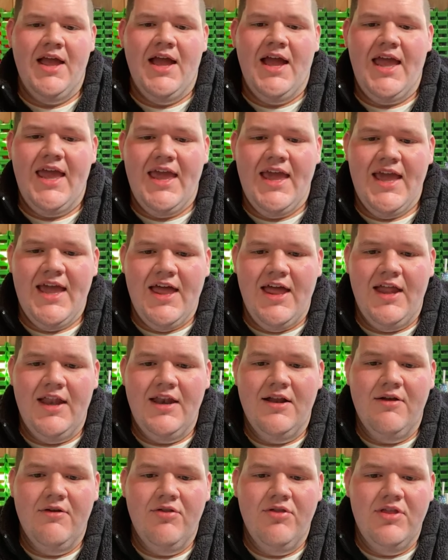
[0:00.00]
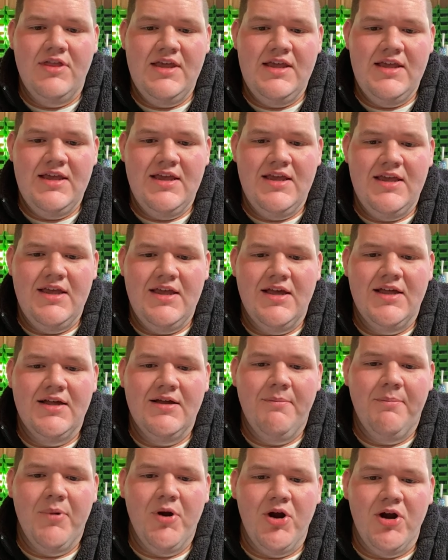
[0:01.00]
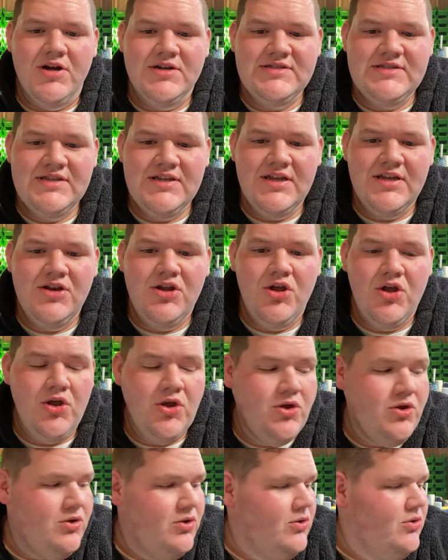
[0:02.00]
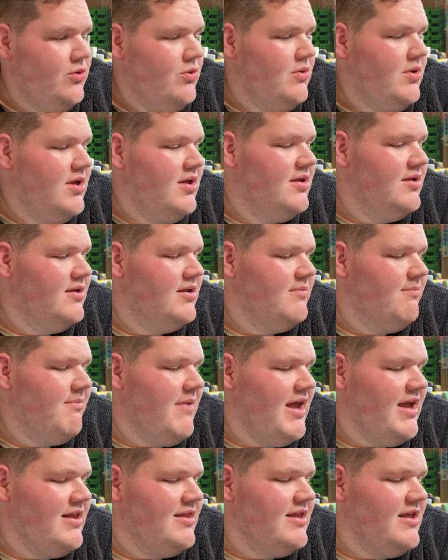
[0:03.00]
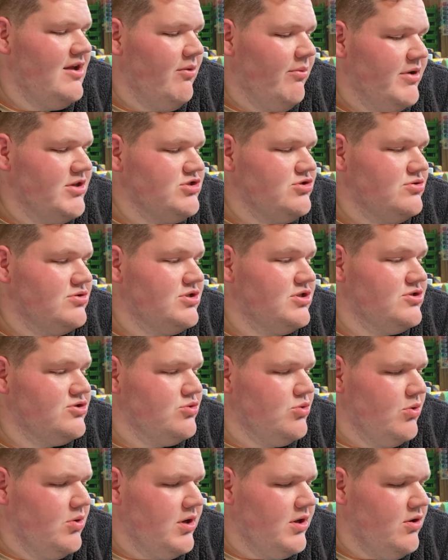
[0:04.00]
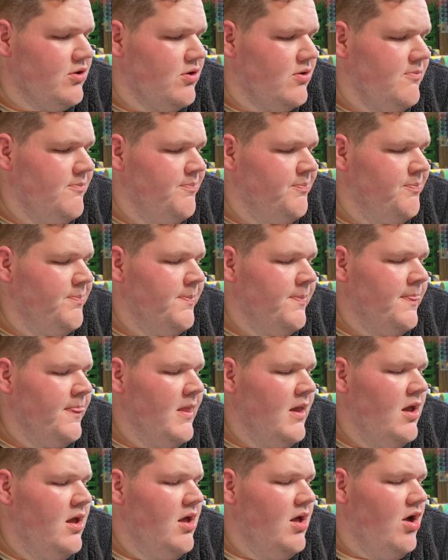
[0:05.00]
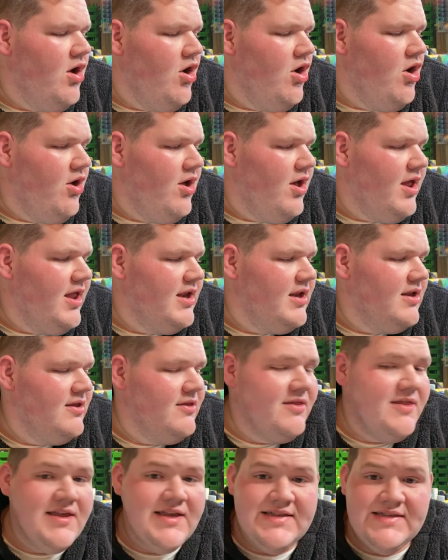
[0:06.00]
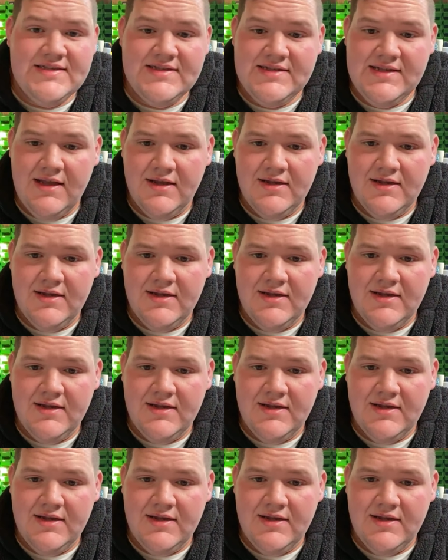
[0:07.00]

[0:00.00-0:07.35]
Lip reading: And the person who made the original tutorial on this